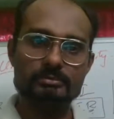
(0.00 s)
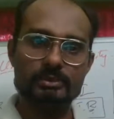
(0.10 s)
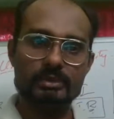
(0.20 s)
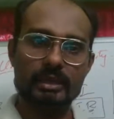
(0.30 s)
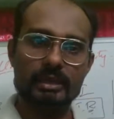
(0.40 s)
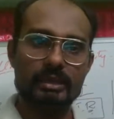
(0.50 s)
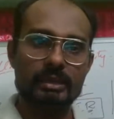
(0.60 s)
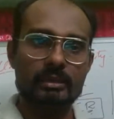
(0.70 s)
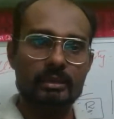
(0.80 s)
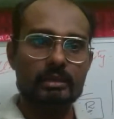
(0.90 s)
Okay.
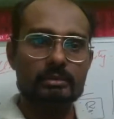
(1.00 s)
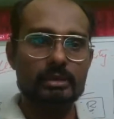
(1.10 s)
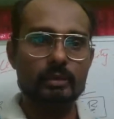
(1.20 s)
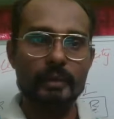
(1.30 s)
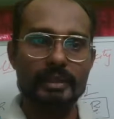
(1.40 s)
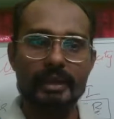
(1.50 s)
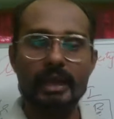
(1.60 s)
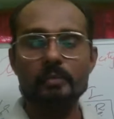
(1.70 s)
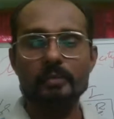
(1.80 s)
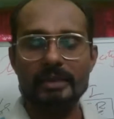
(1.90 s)
Now, when they
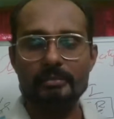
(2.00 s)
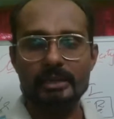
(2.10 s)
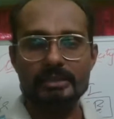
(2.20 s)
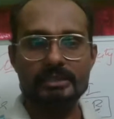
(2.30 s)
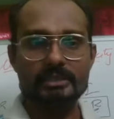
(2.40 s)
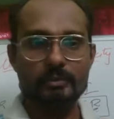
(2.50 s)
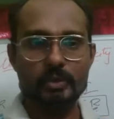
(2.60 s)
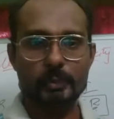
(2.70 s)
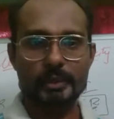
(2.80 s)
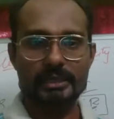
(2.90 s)
are vibrating more
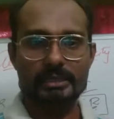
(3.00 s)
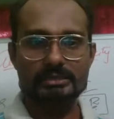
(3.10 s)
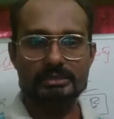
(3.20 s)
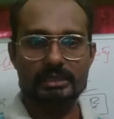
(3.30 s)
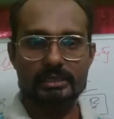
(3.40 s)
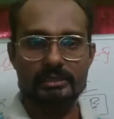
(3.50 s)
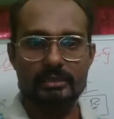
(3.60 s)
vigorously,